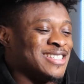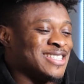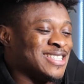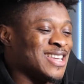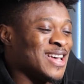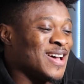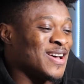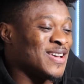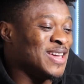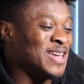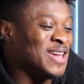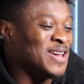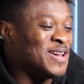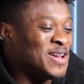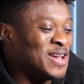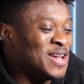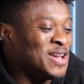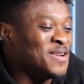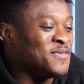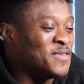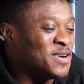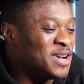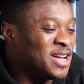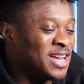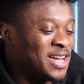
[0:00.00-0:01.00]
is tough.
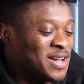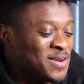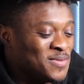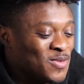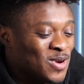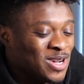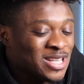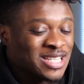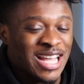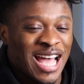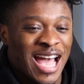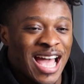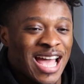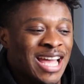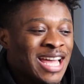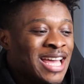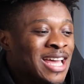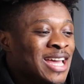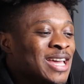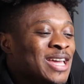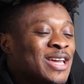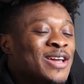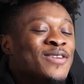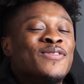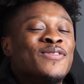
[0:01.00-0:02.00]
Even he was like,